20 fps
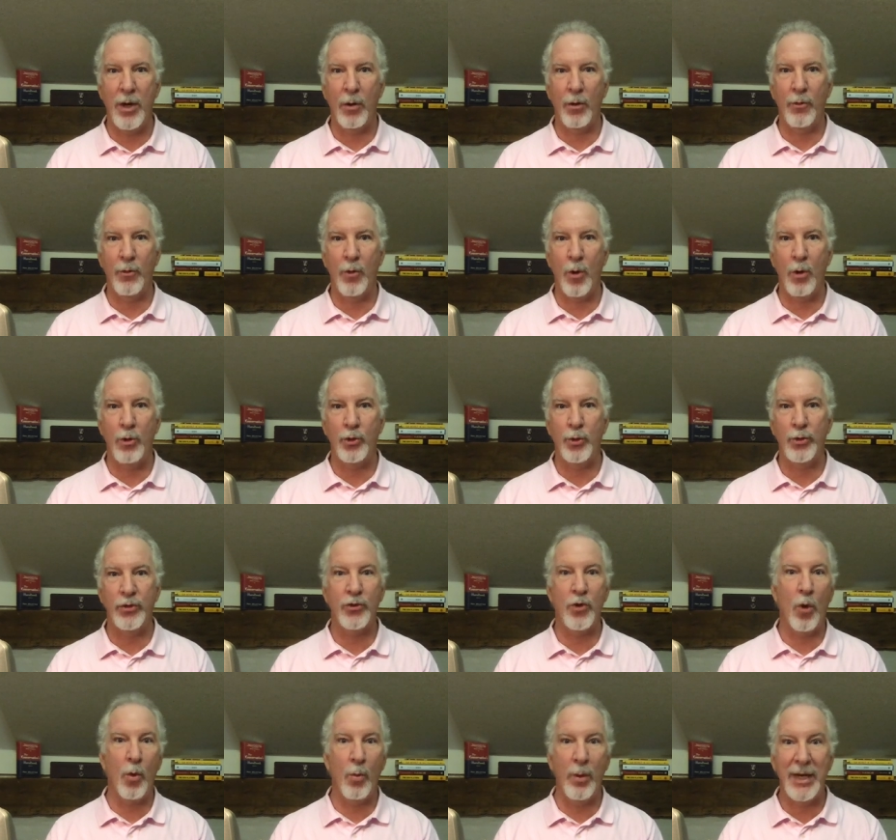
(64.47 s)
We go to the grocery
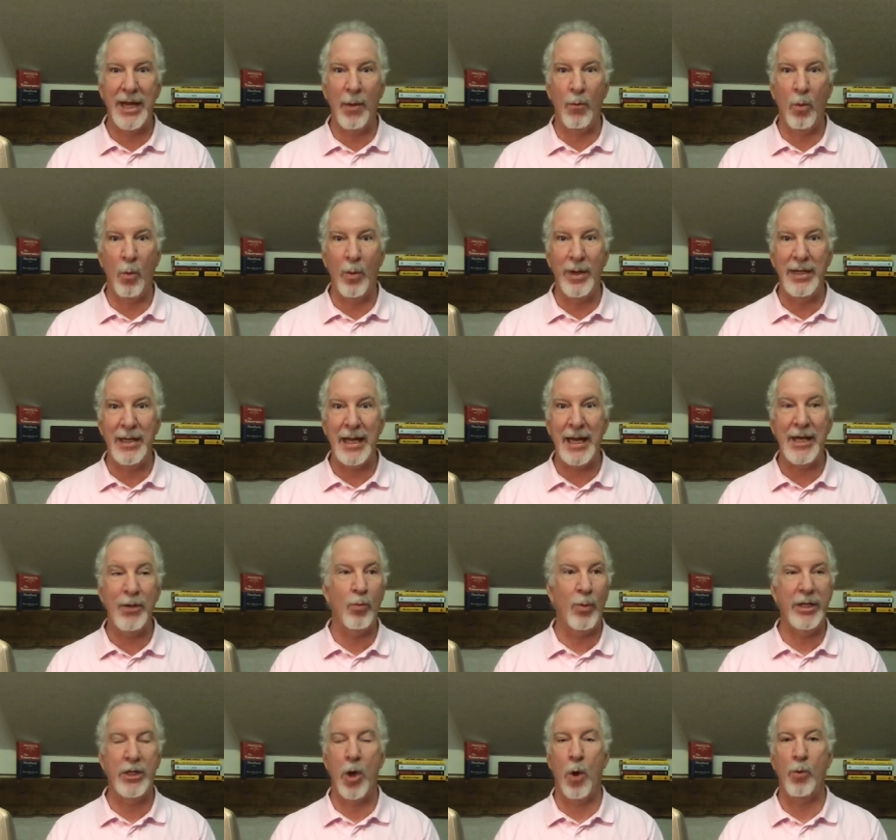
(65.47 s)
store, we get what we
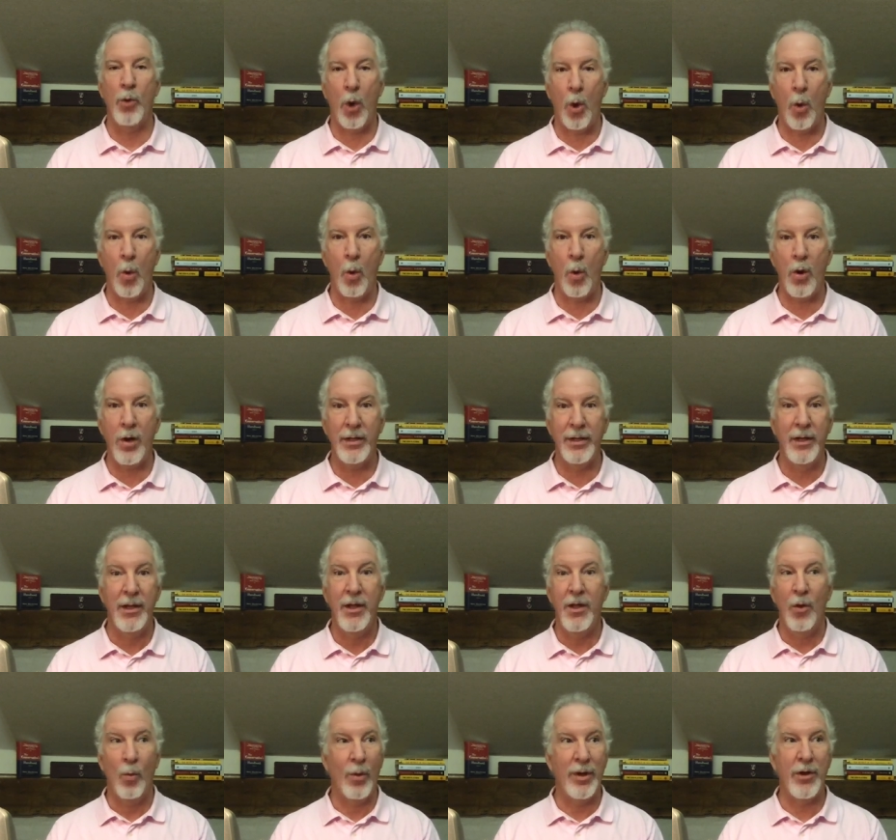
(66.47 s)
need. We don't hoard.
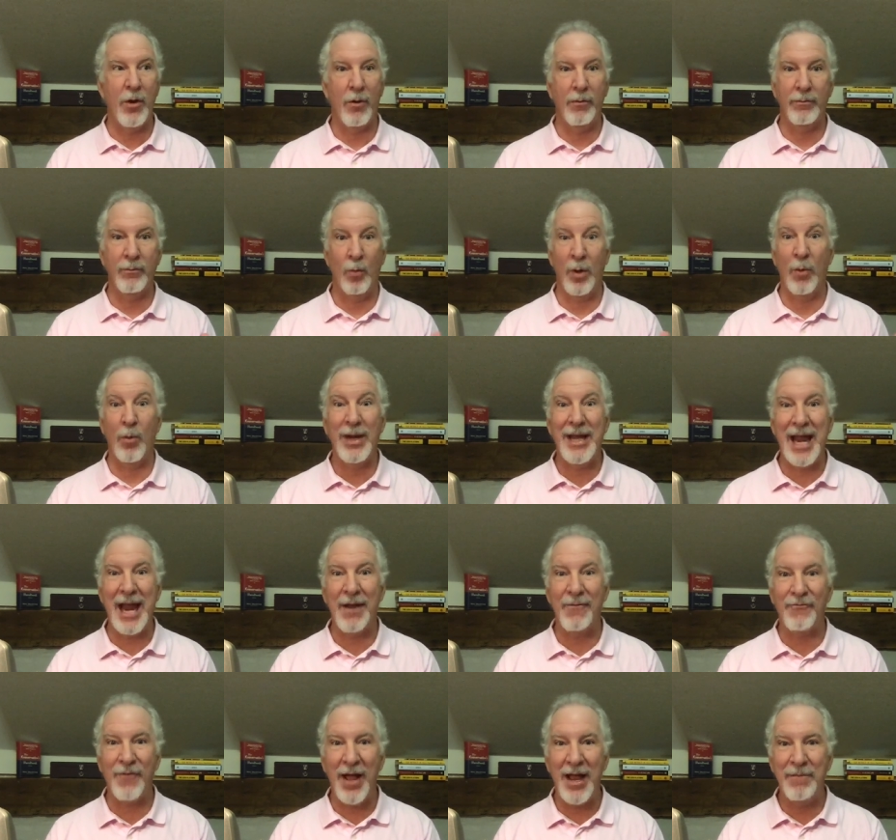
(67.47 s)
We don't, well, we
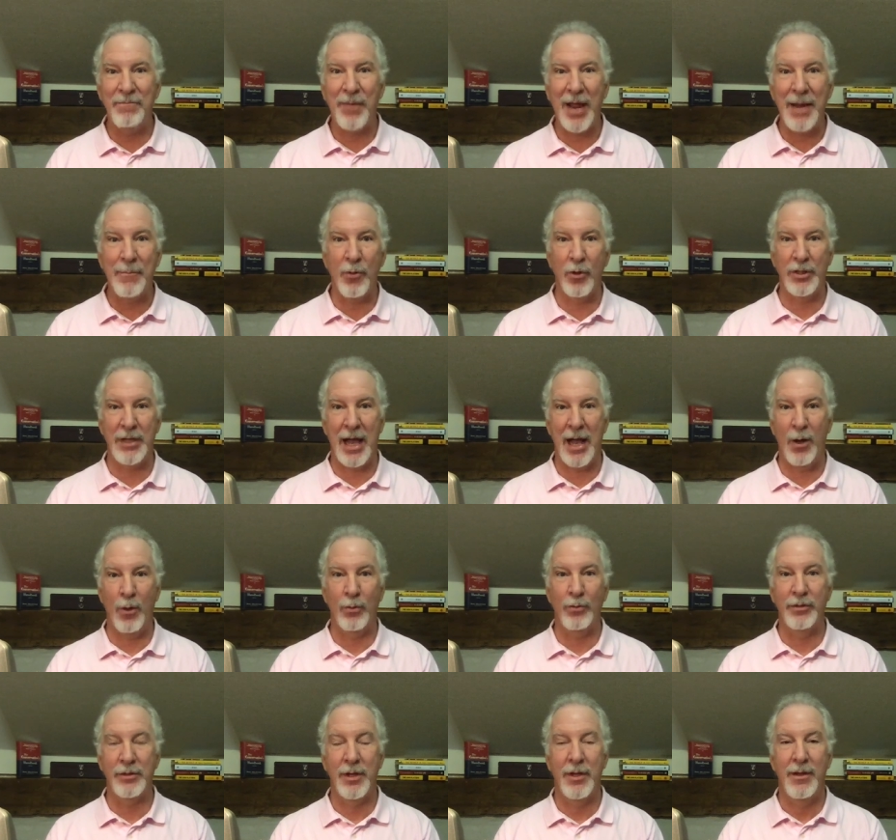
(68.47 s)
can't find paper
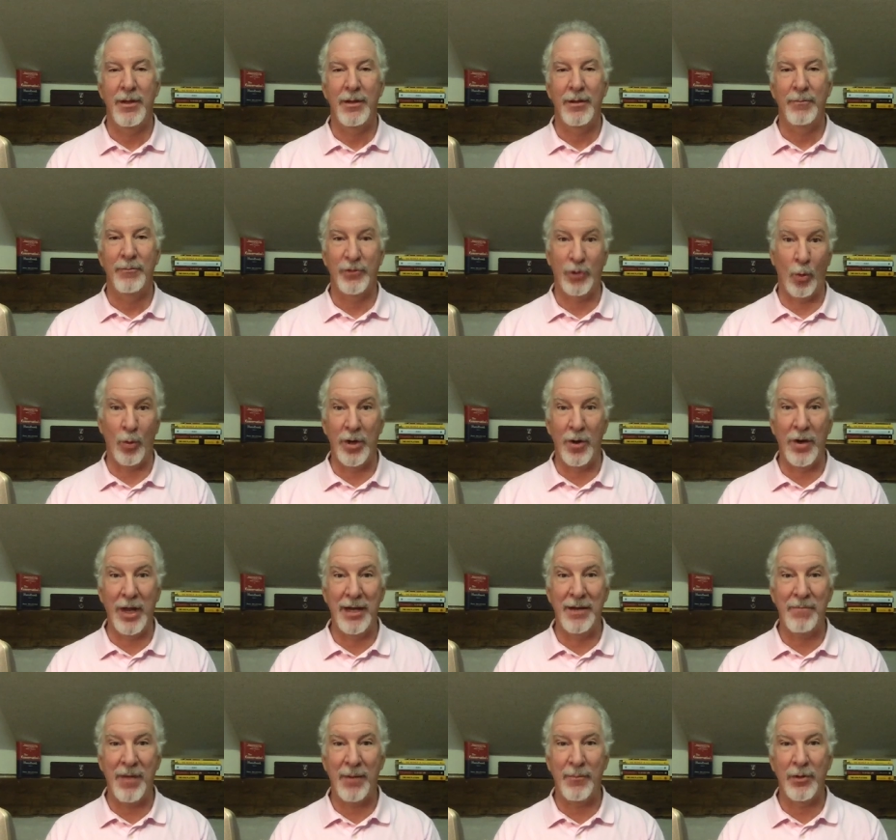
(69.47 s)
towels, so we don't
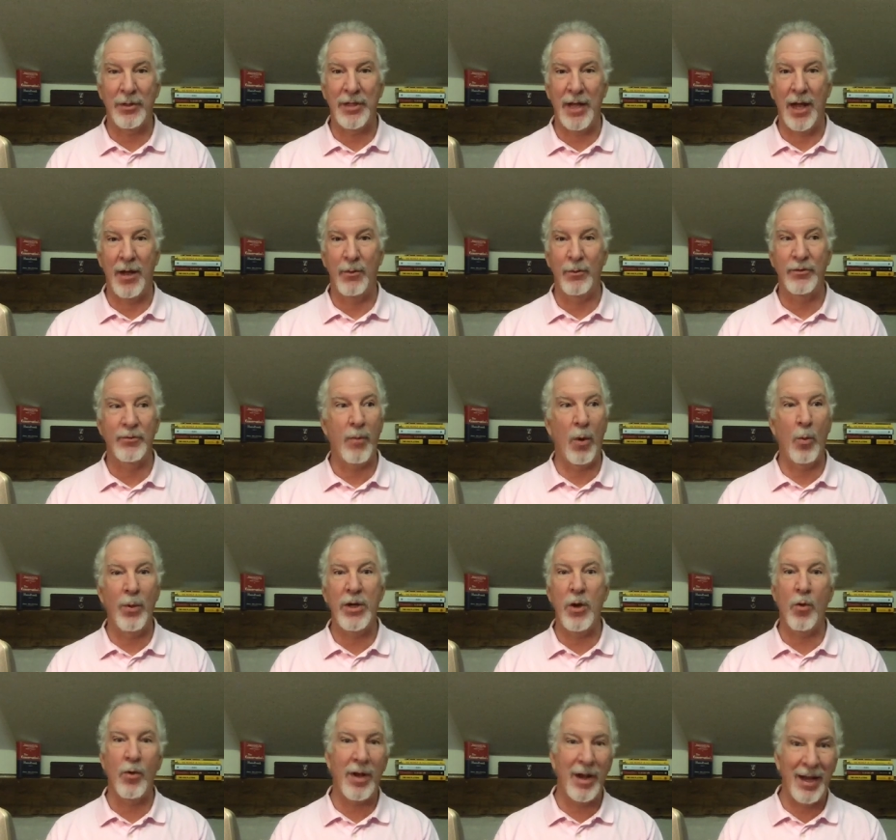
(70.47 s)
get any paper towels, but
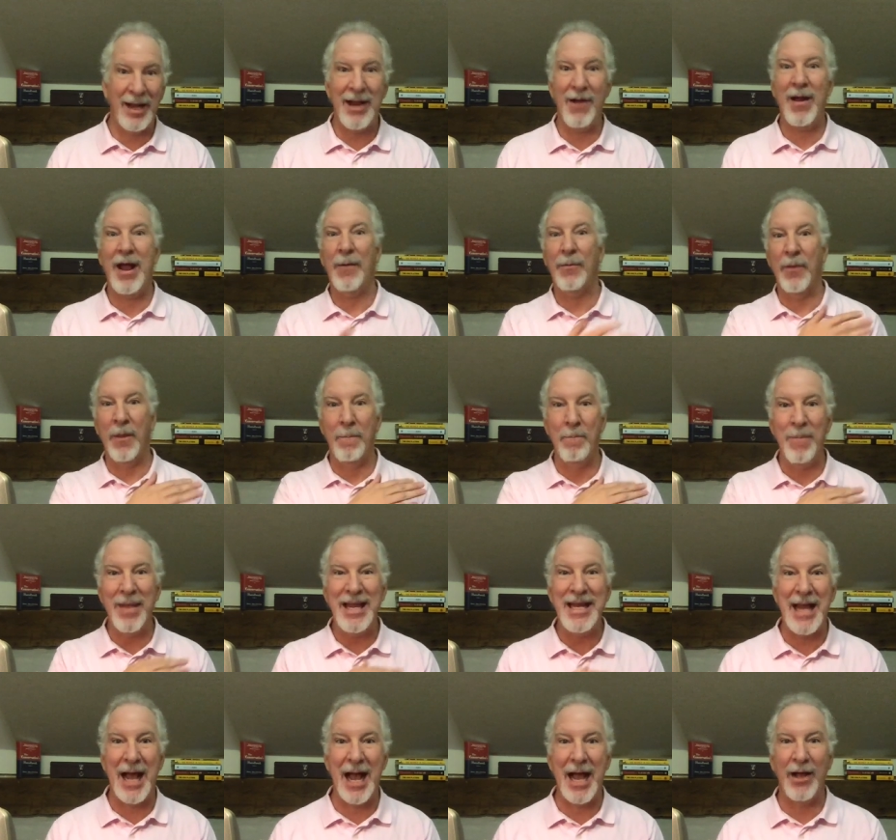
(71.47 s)
we don't clear out the
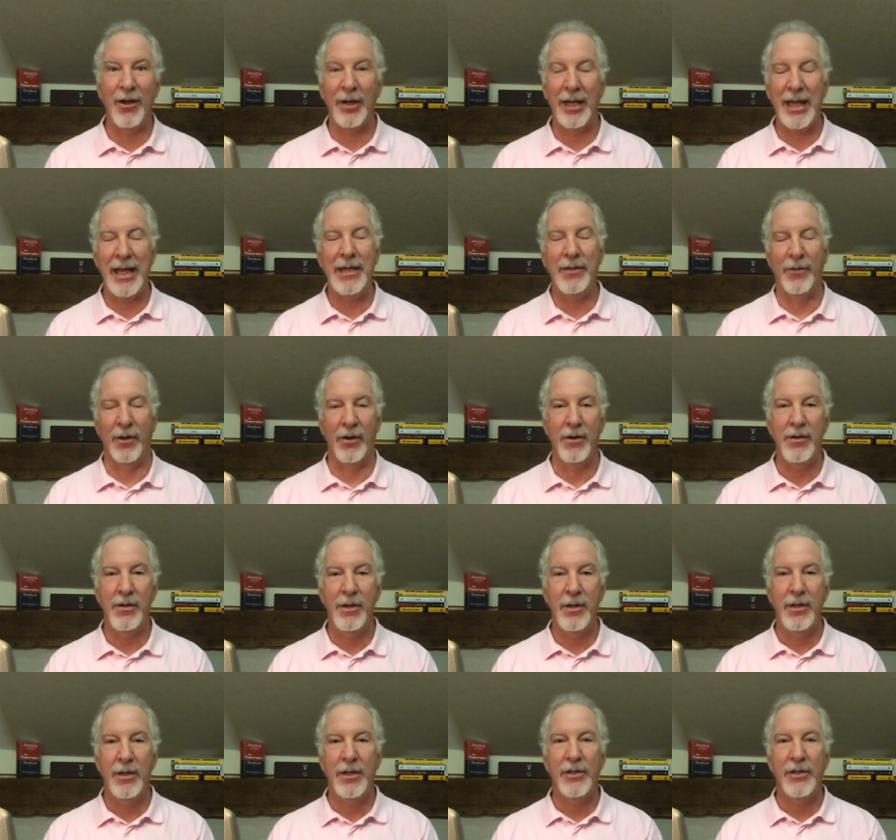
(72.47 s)
meat aisle either.